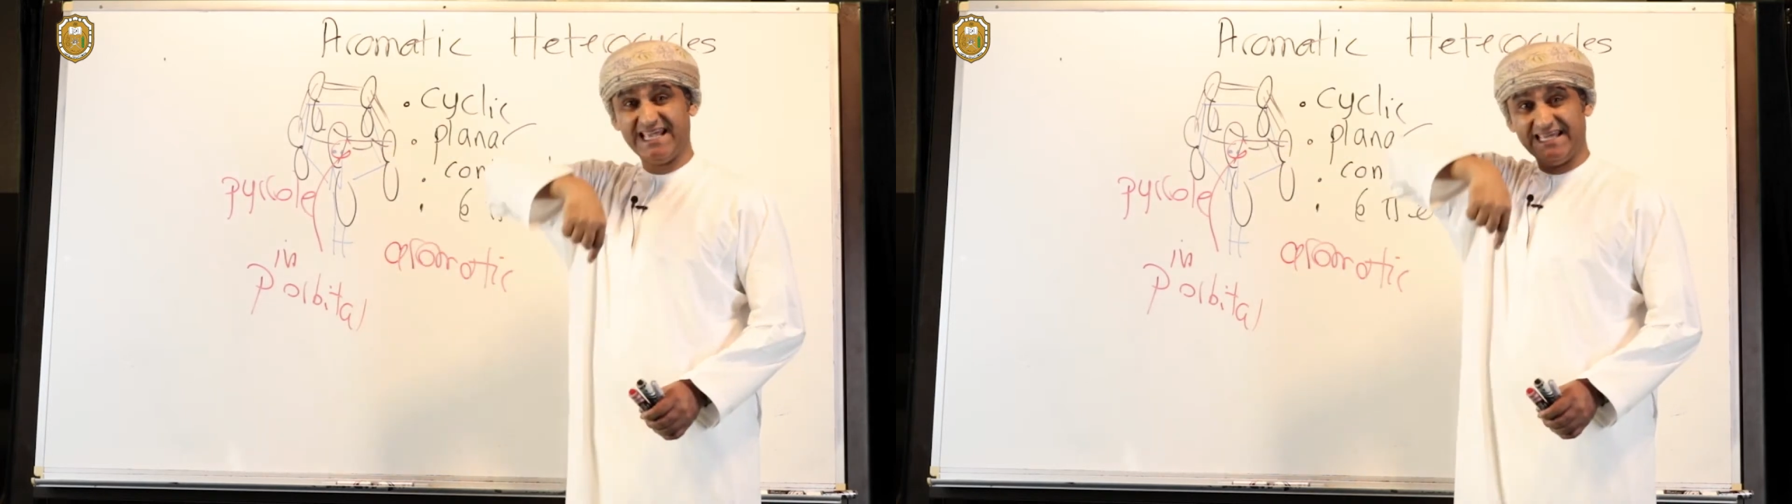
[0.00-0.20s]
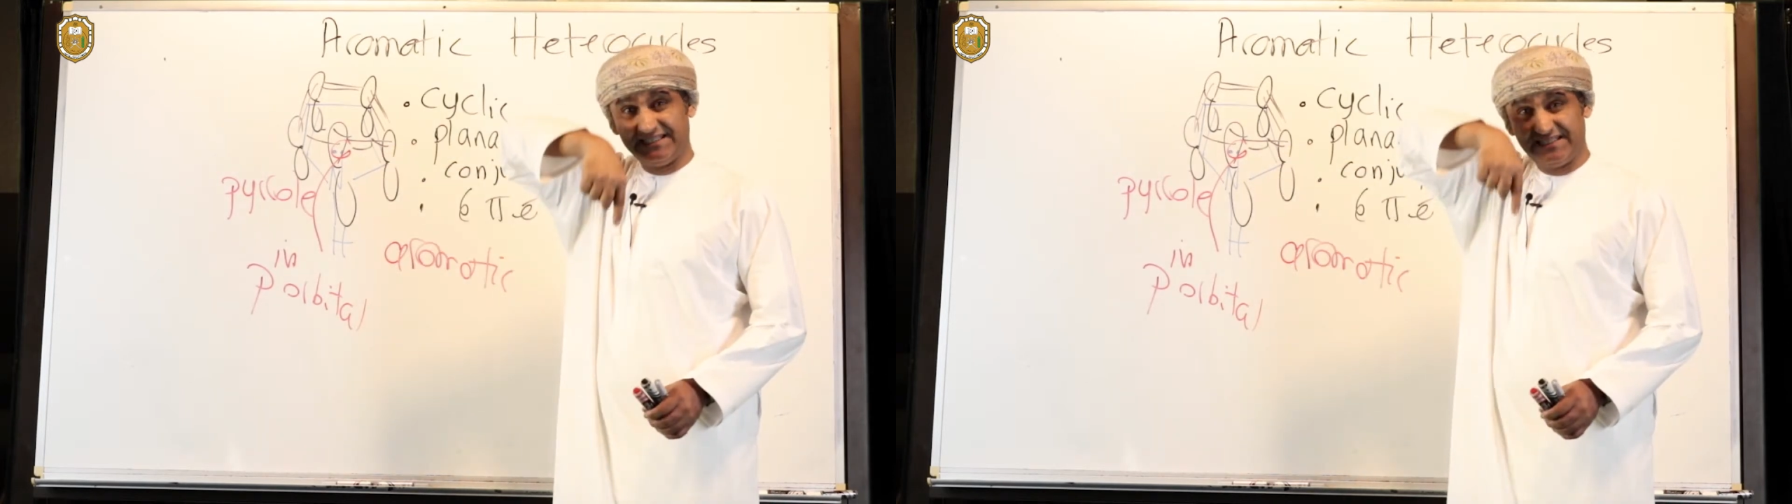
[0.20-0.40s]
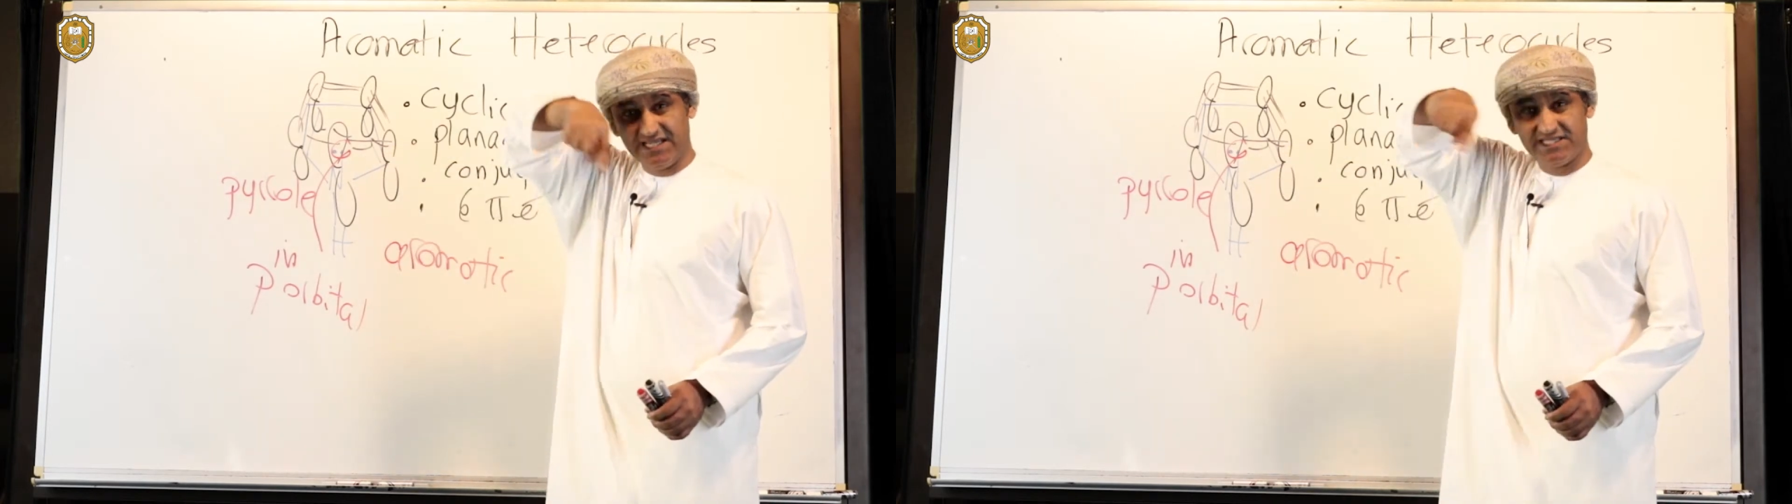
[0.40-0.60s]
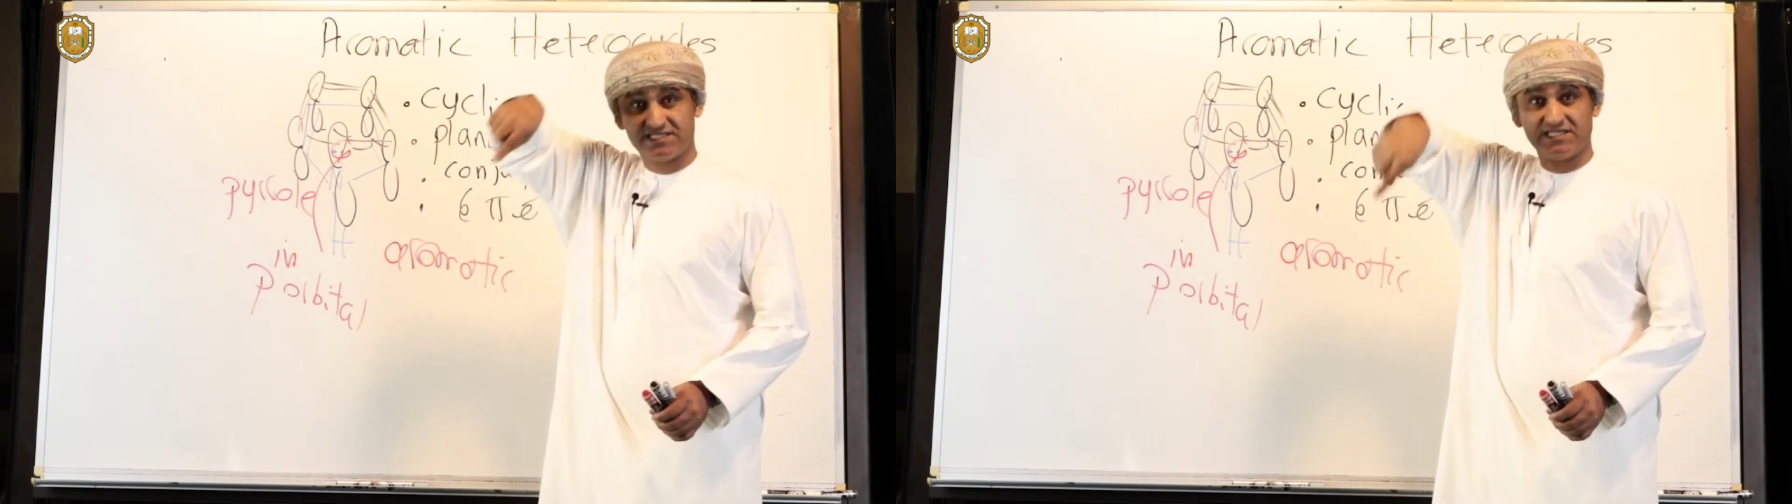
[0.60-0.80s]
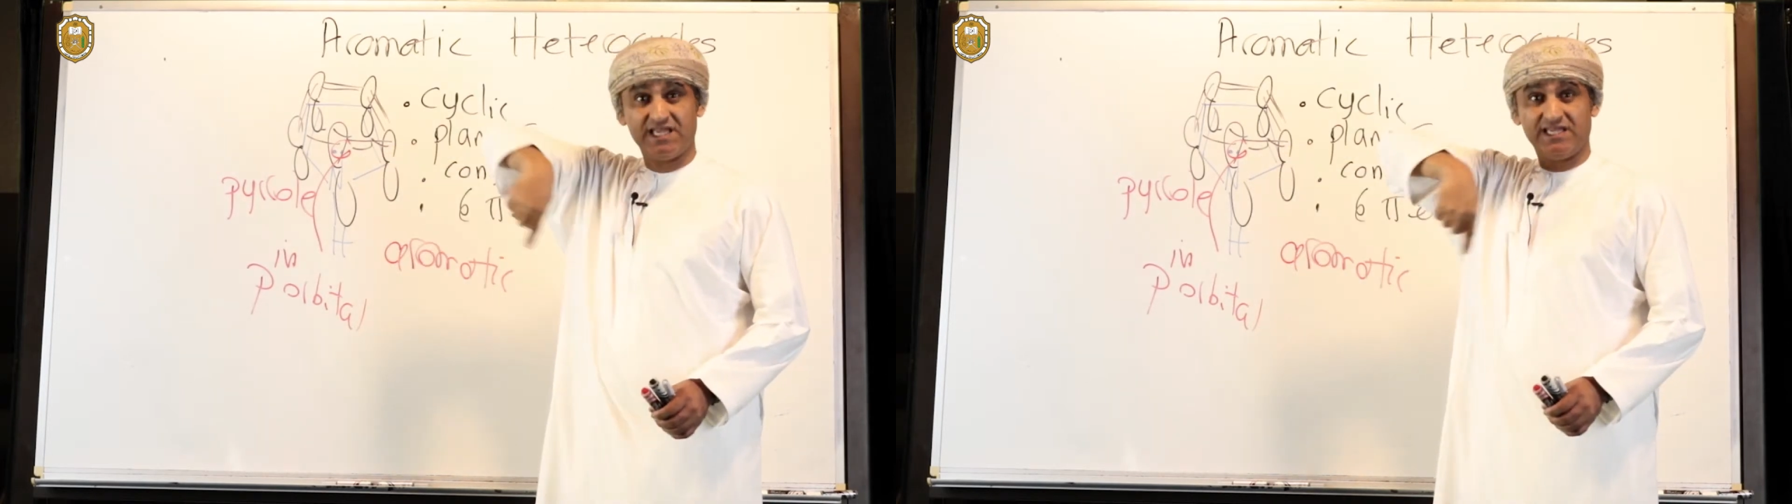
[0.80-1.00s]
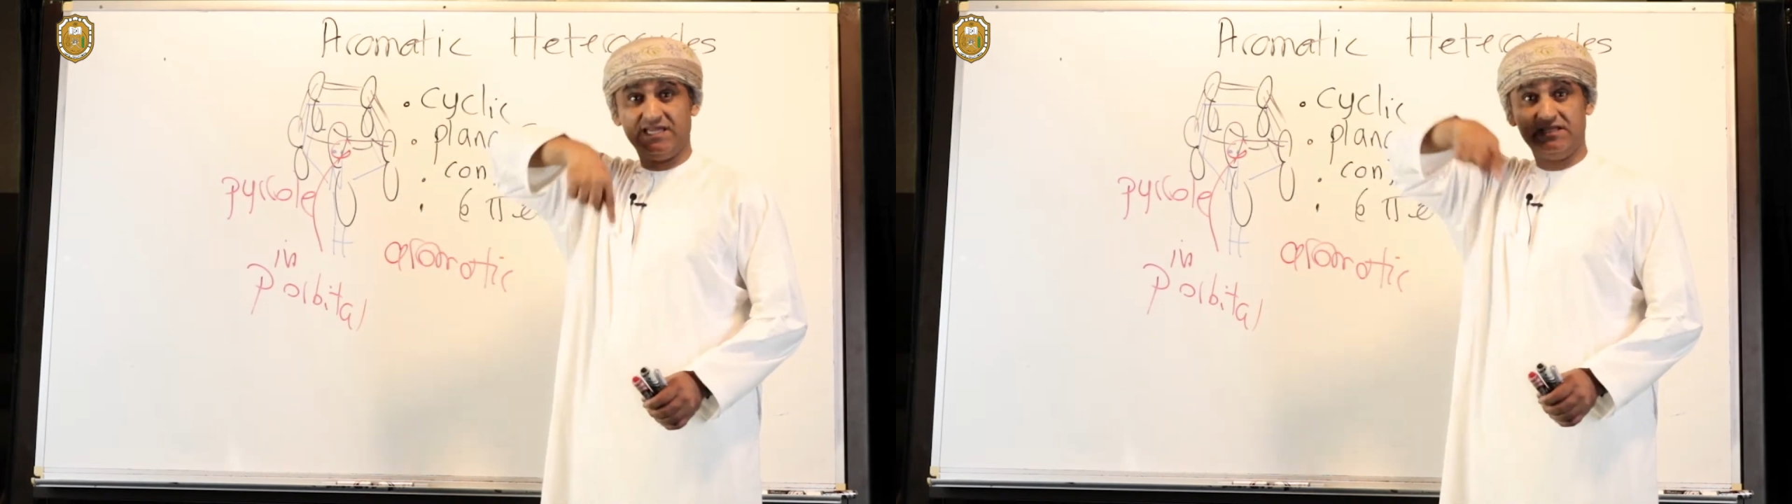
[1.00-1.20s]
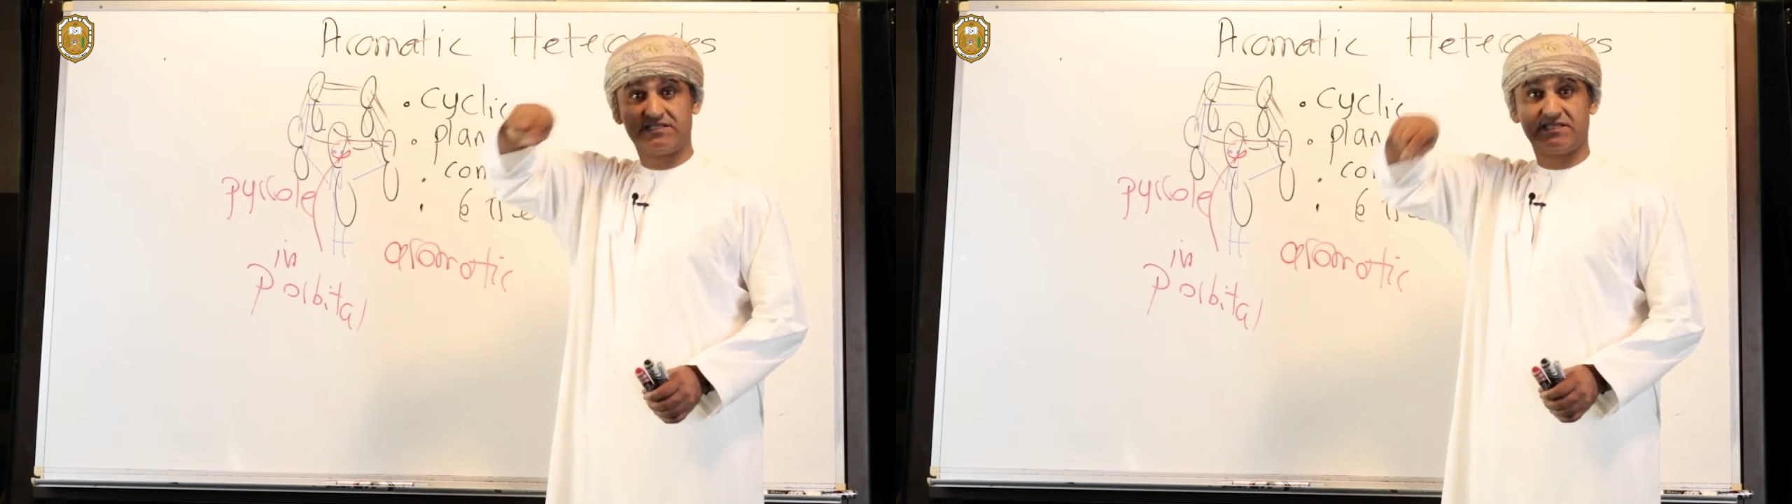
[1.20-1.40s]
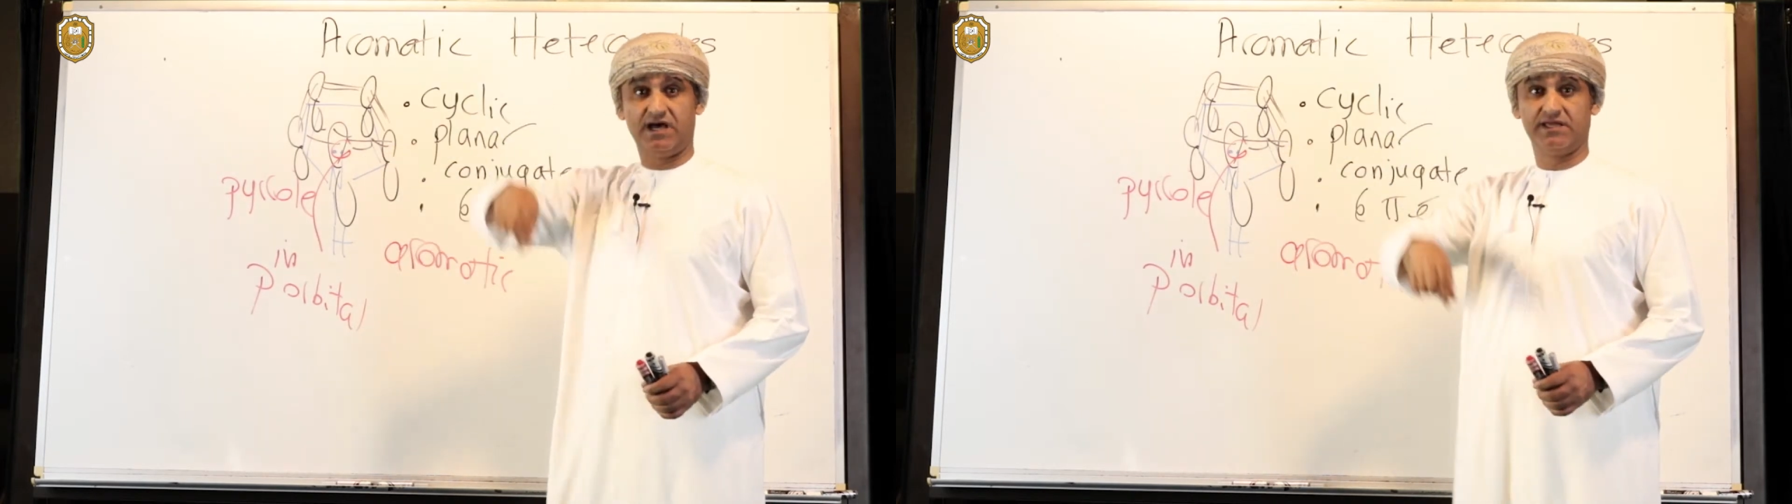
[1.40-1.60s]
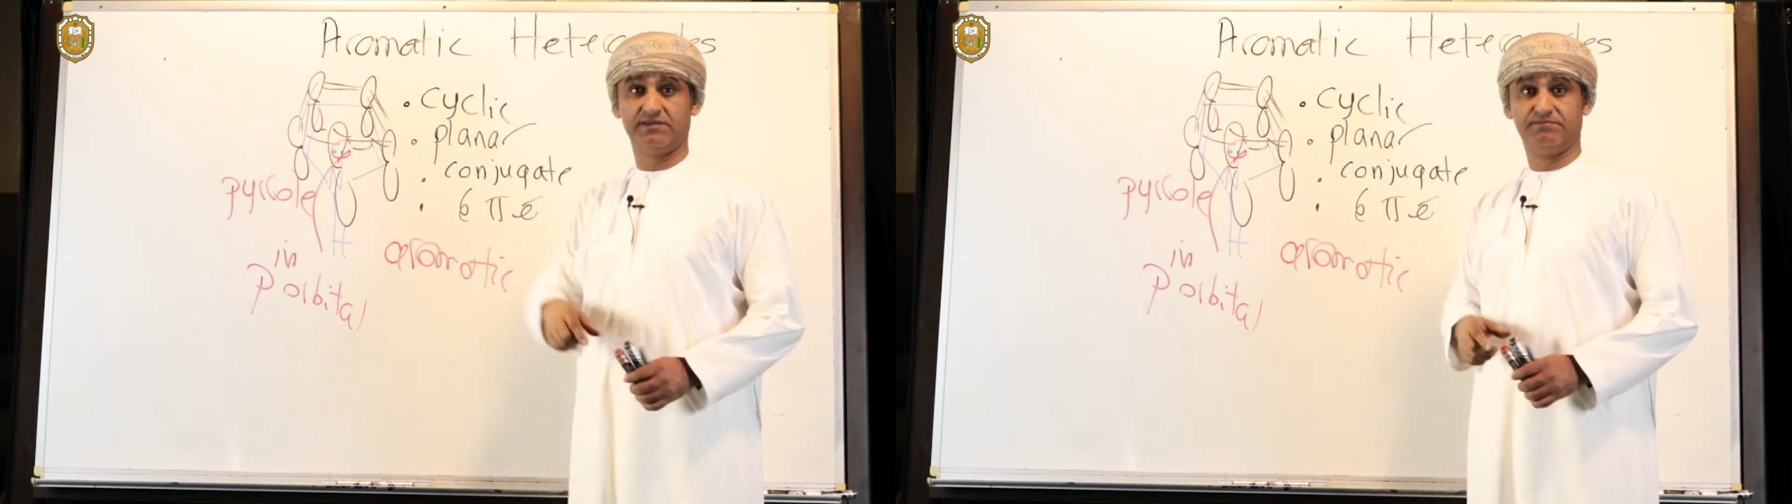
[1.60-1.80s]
It is inside